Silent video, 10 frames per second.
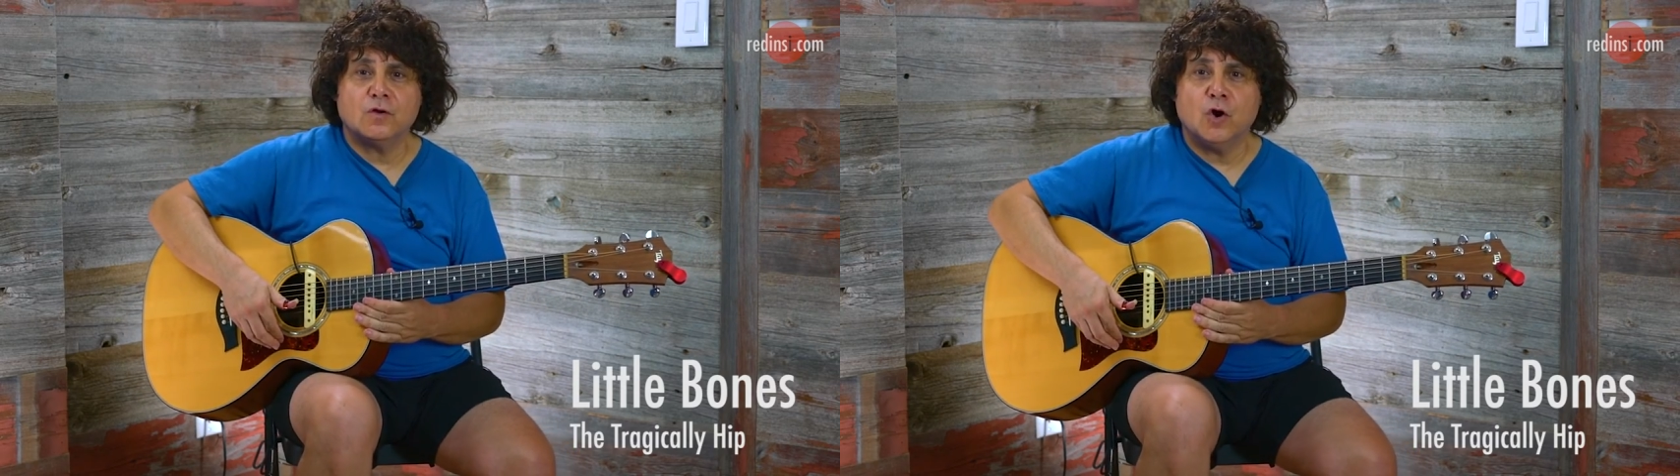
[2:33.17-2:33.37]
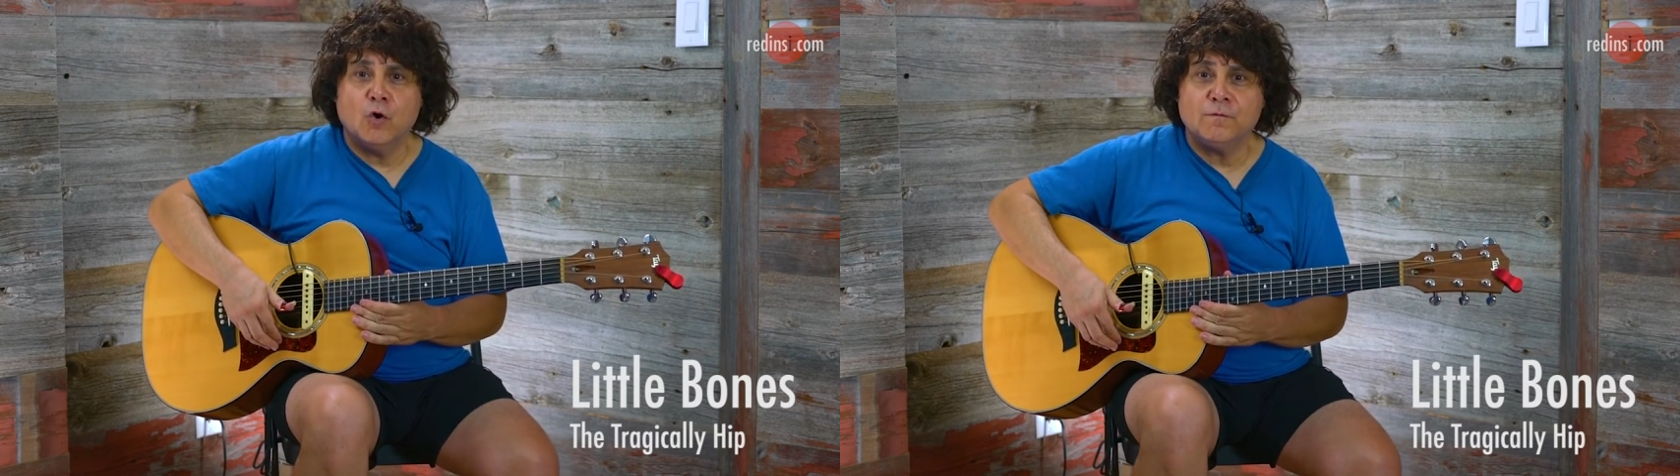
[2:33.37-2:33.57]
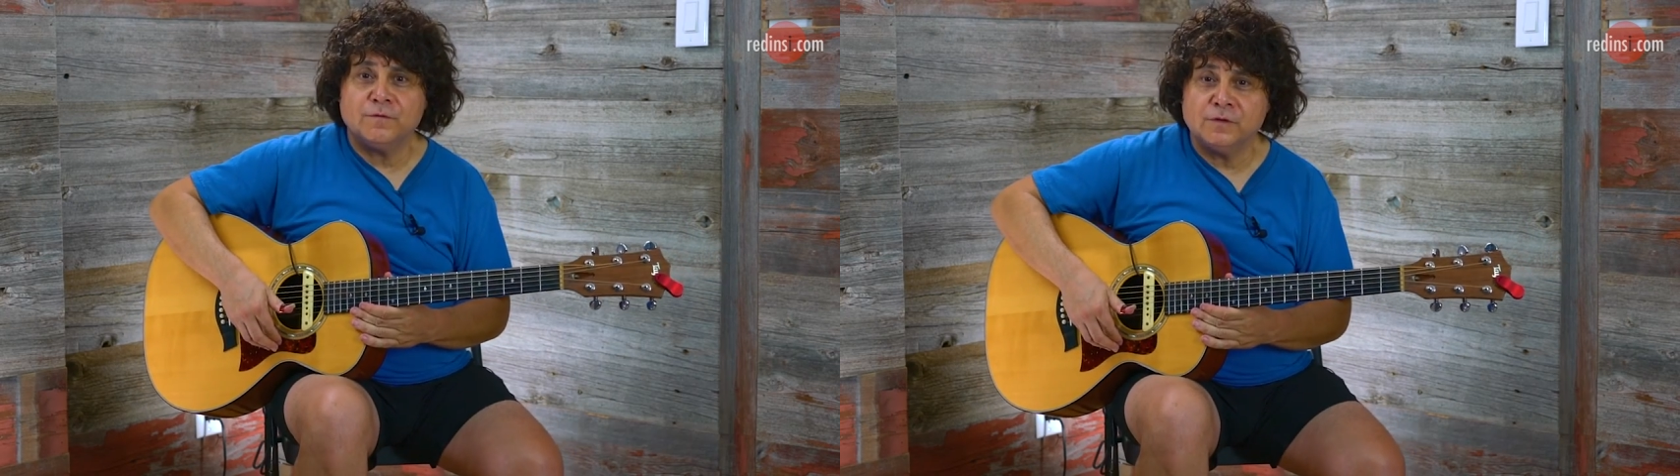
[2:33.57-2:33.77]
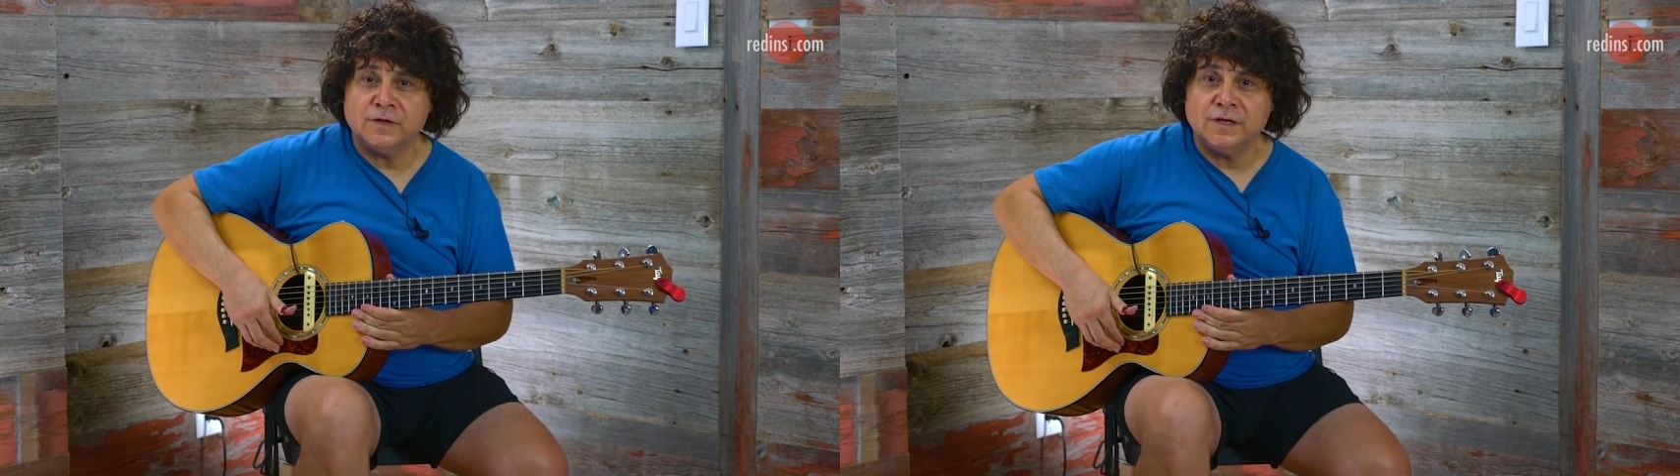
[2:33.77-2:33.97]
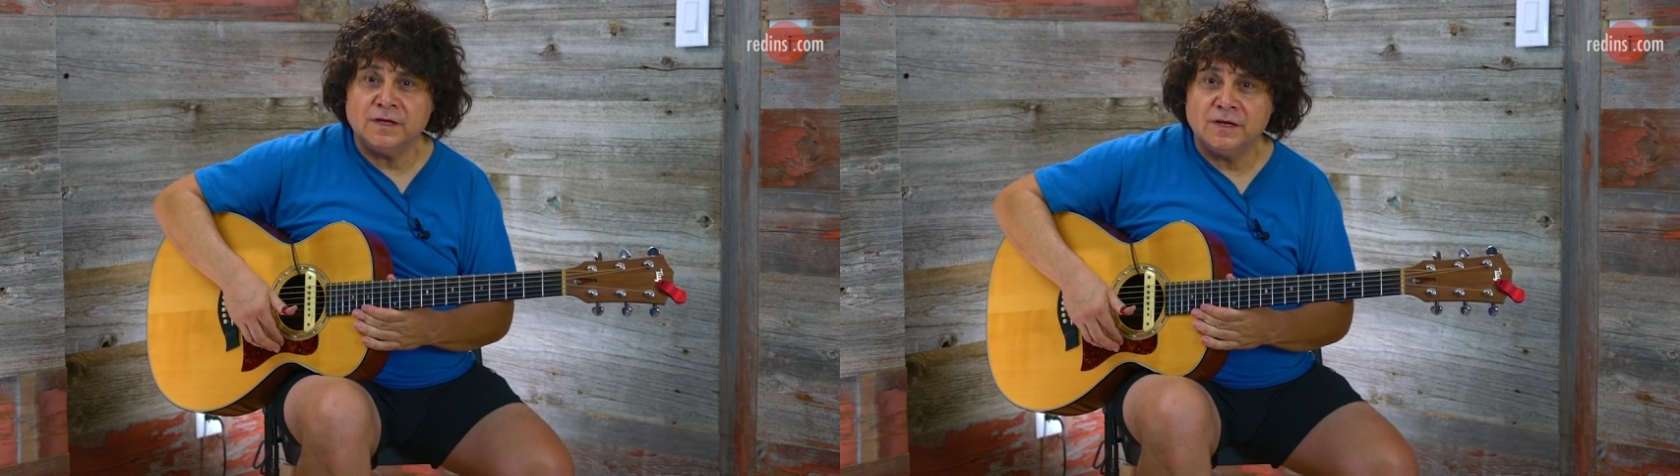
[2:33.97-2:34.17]

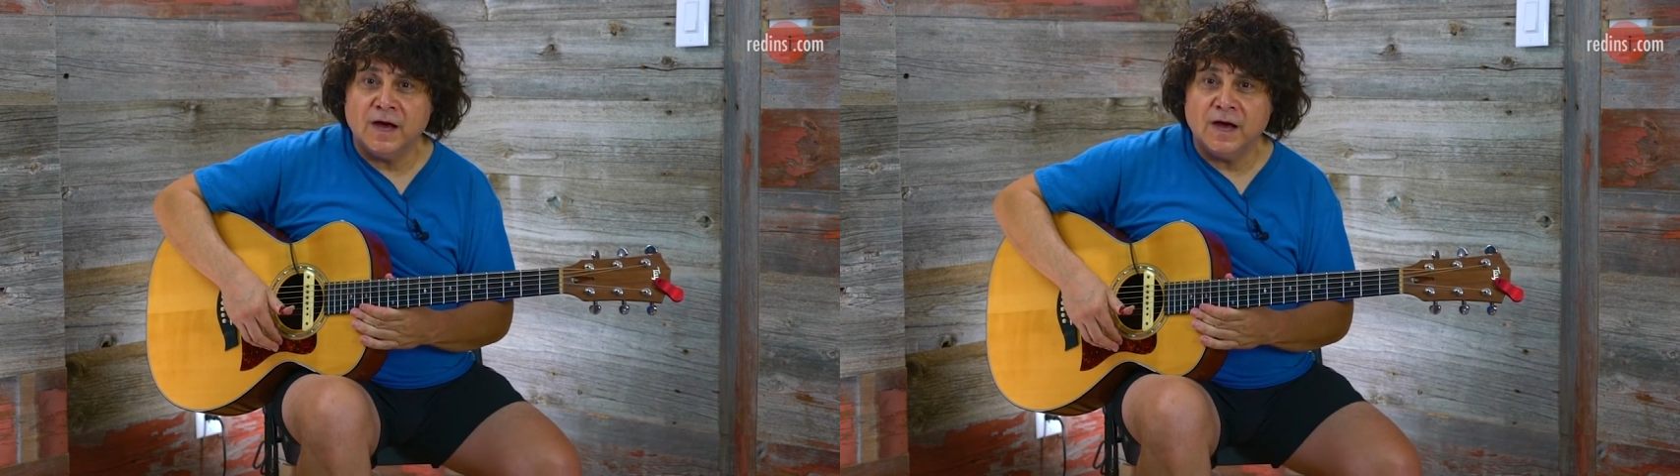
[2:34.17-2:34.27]
hopefully,